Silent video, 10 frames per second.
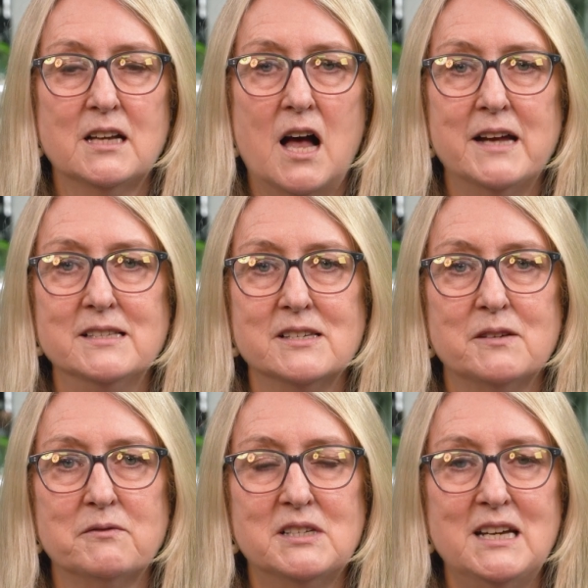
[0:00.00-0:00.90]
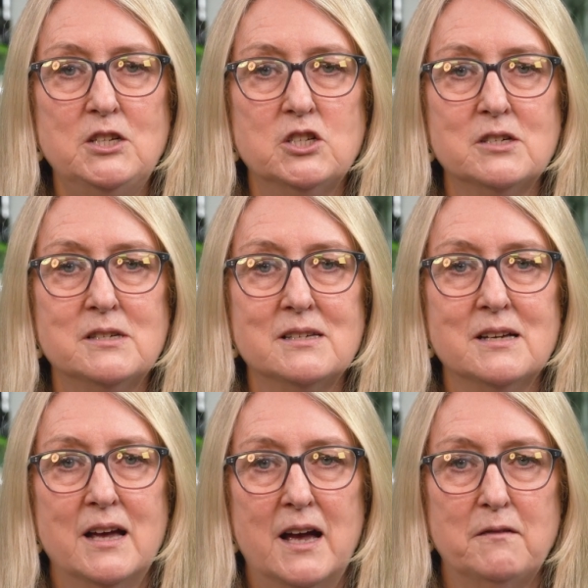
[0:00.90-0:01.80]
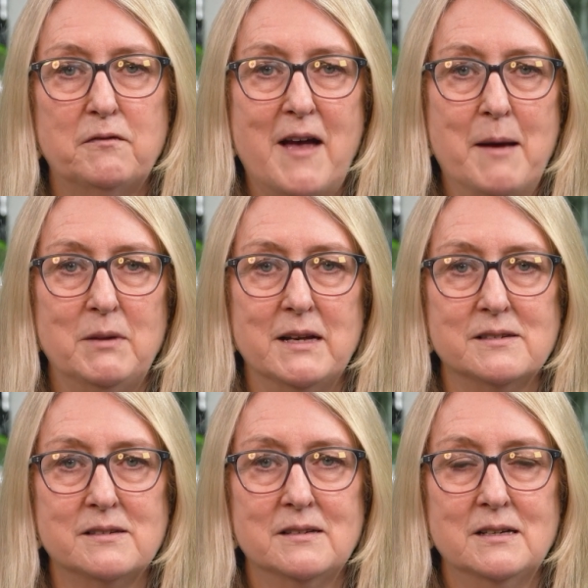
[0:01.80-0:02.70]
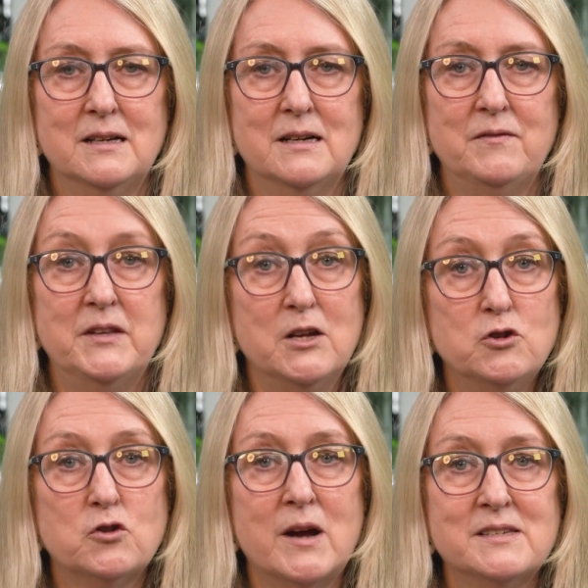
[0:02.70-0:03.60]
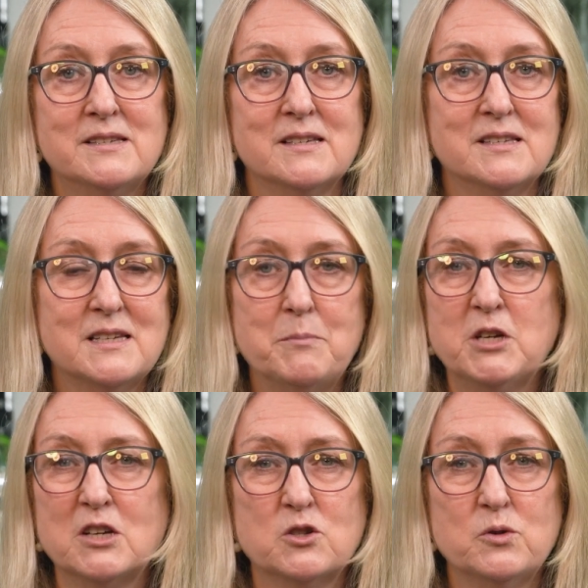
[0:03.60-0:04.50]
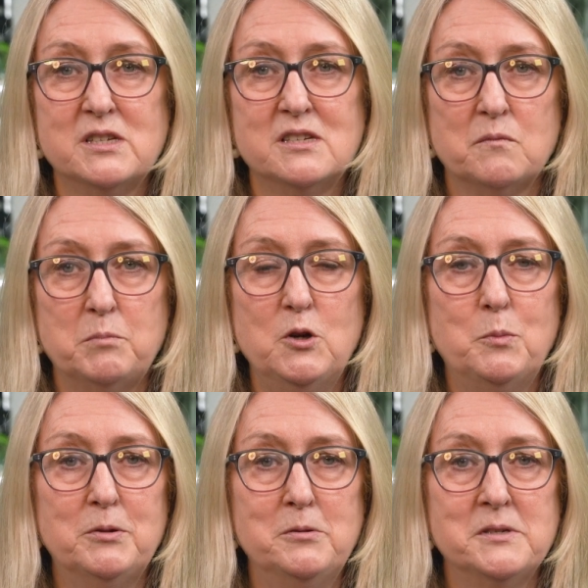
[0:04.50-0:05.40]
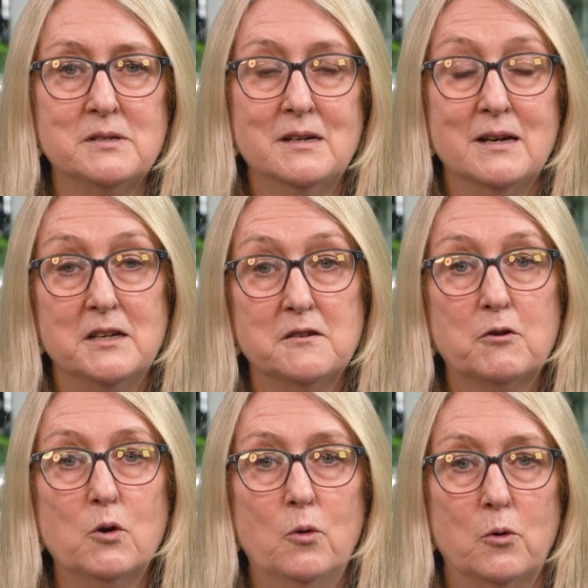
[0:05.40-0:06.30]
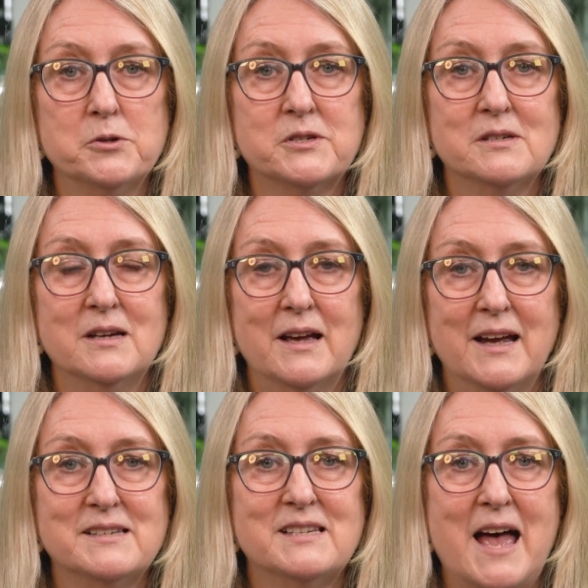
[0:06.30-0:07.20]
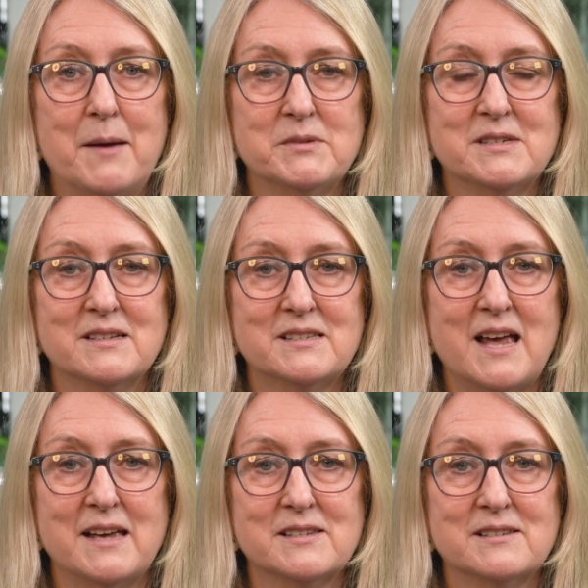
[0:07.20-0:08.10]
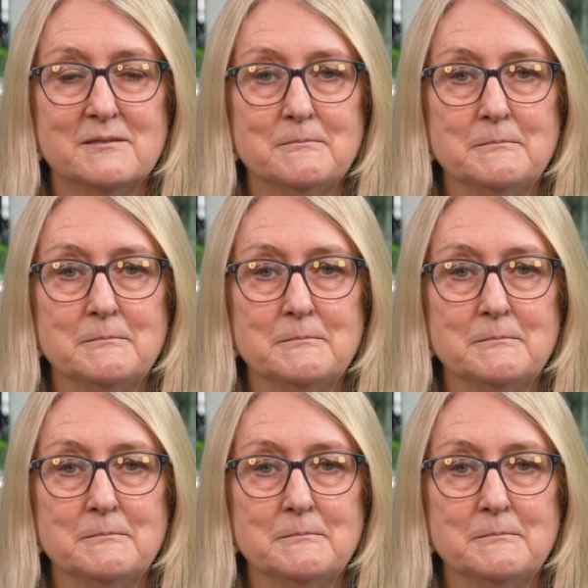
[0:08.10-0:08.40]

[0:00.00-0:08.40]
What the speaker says: guidance of teachers and families, the interests and subject choices of pupils, and of course, exam success.